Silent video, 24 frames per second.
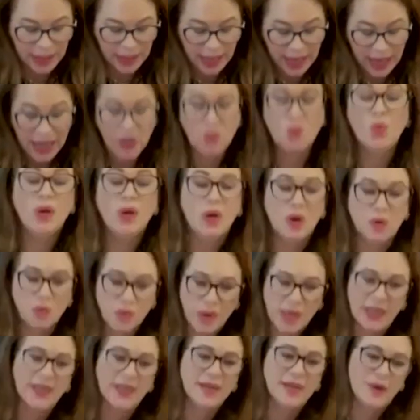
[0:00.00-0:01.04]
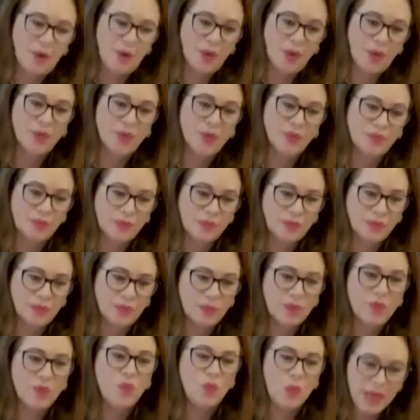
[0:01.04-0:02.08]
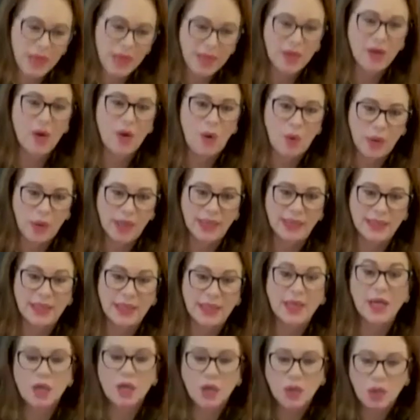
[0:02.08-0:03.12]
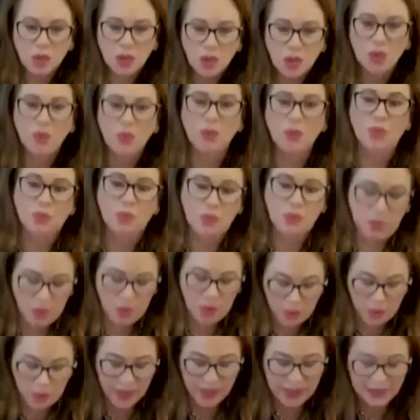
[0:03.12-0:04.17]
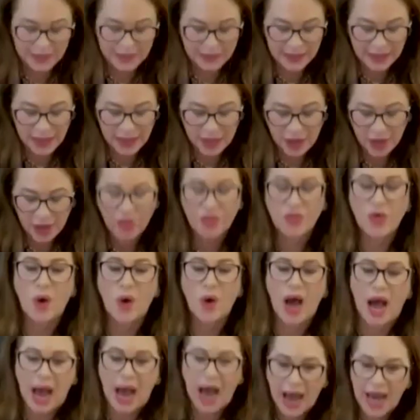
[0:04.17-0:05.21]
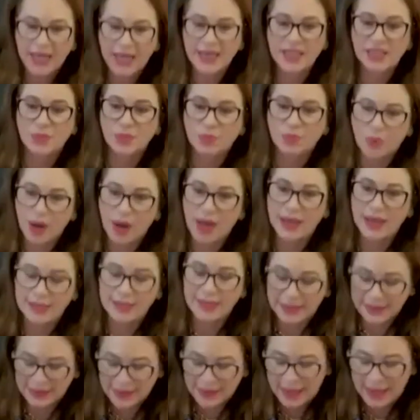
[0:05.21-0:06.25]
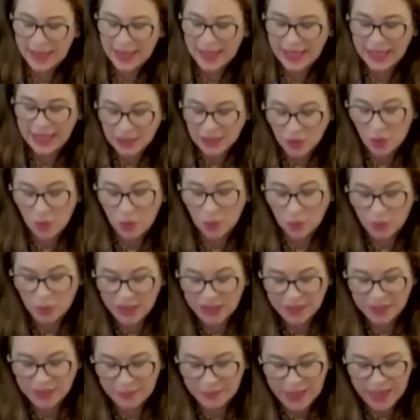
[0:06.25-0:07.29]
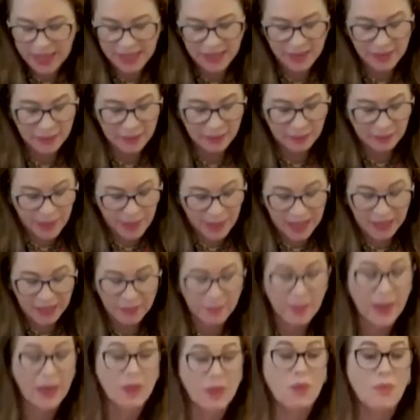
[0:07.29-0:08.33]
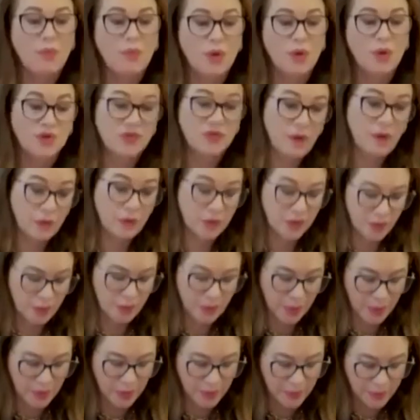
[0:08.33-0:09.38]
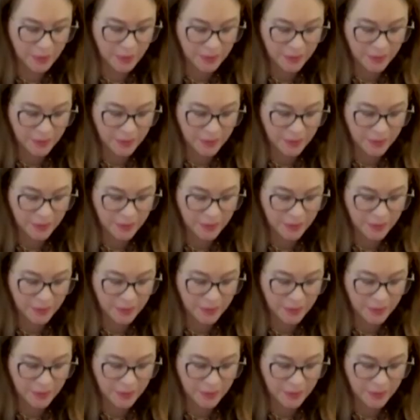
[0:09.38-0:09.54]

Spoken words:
And we already know, we know it, you know it. The highest price is always paid by the most vulnerable.